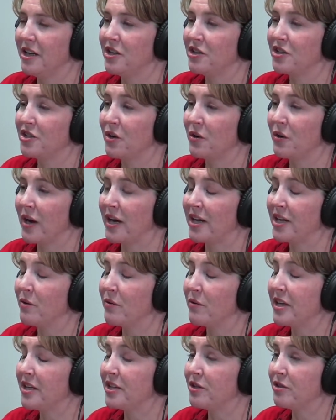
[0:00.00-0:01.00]
So I don't
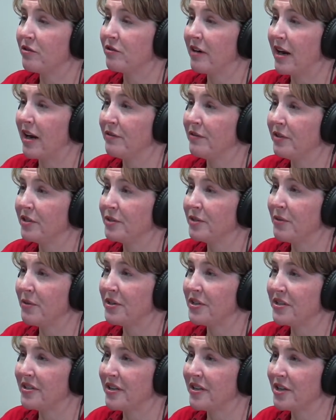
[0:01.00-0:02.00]
get to travel as much
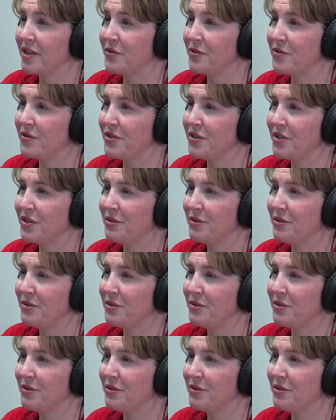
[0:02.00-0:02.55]
as I used to,